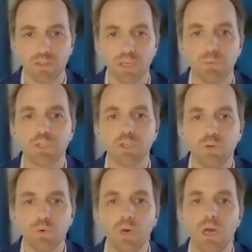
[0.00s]
There were
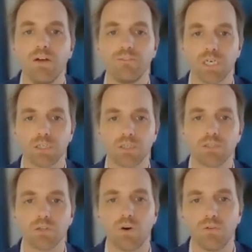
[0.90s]
two
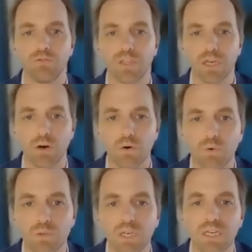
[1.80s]
versions of the
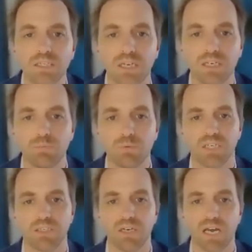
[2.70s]
old Data
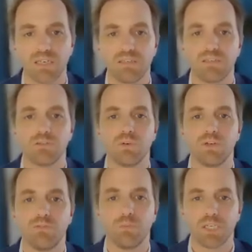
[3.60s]
Protection and Digital
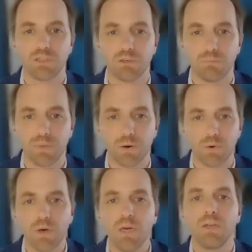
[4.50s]
Information
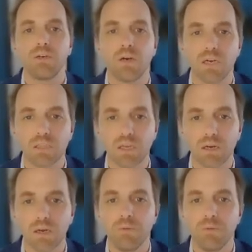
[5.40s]
Bill. Neither